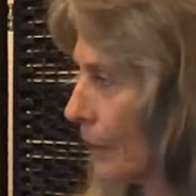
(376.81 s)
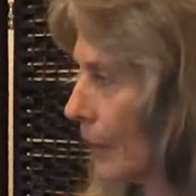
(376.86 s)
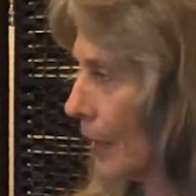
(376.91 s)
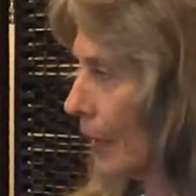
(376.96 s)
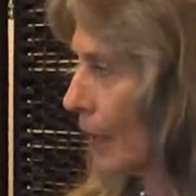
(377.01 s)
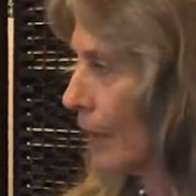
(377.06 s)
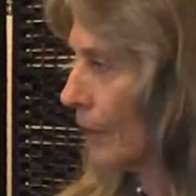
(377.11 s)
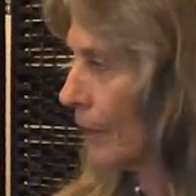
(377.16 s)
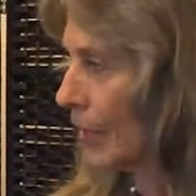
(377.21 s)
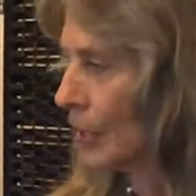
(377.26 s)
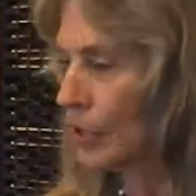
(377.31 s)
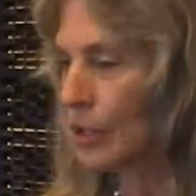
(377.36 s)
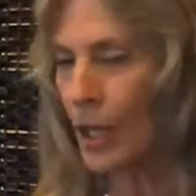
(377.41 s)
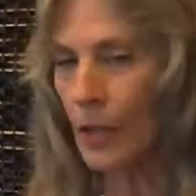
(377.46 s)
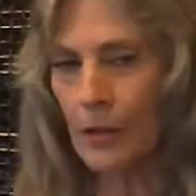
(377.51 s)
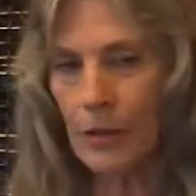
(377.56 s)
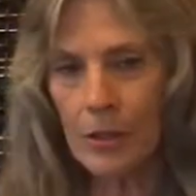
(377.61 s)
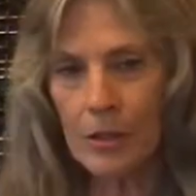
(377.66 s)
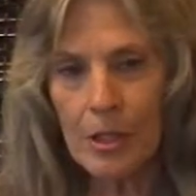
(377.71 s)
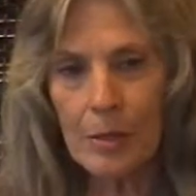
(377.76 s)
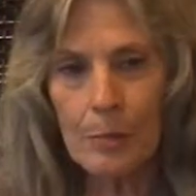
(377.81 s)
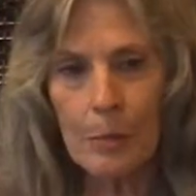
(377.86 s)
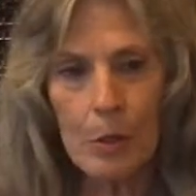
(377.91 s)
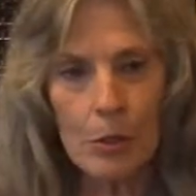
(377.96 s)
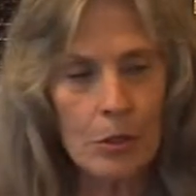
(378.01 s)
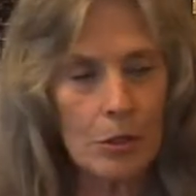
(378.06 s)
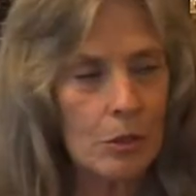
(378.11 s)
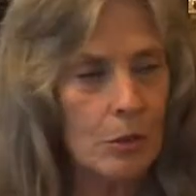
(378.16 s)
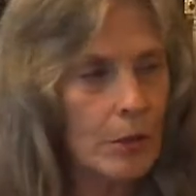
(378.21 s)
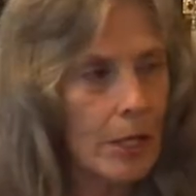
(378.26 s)
of each other's
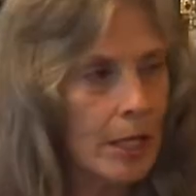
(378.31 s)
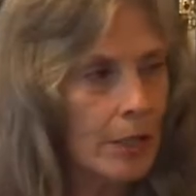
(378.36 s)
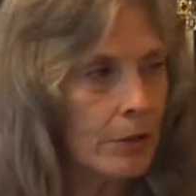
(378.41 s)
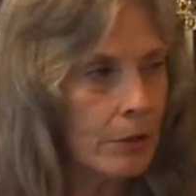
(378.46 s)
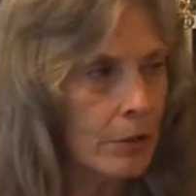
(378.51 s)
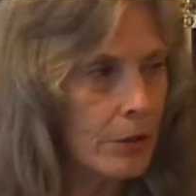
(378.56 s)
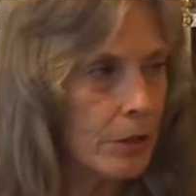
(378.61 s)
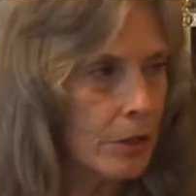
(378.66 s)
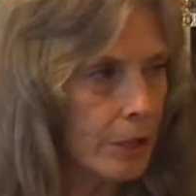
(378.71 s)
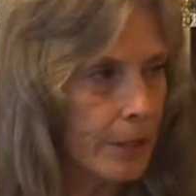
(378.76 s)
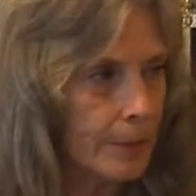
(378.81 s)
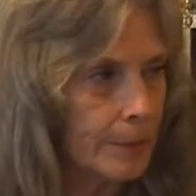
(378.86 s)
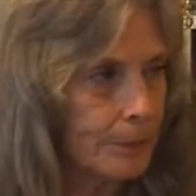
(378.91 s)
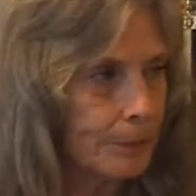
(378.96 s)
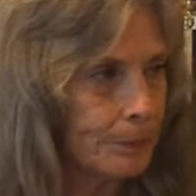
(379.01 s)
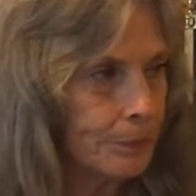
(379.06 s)
emotional energy.